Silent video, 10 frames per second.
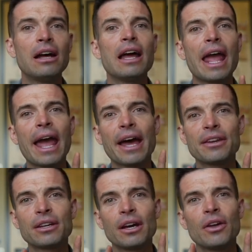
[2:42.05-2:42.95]
And
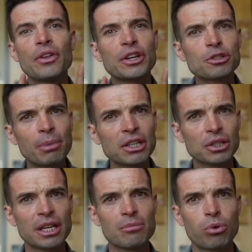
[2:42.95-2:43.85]
they're
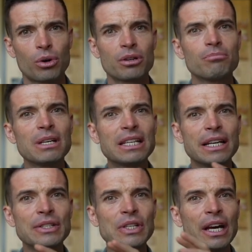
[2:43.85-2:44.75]
especially important
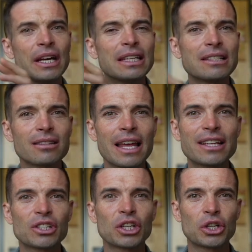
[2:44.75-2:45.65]
because these
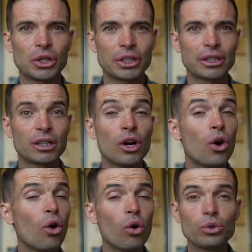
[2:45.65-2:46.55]
lakes occur
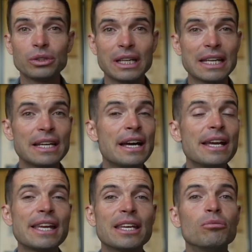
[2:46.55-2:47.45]
only
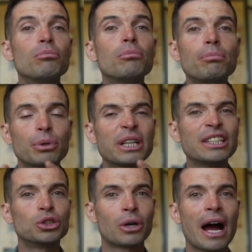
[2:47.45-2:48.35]
in pretty
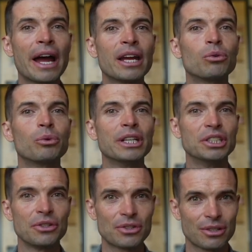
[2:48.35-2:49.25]
dry
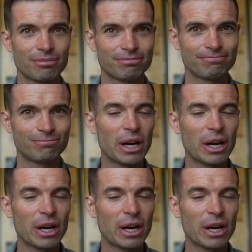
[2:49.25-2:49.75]
regions, right?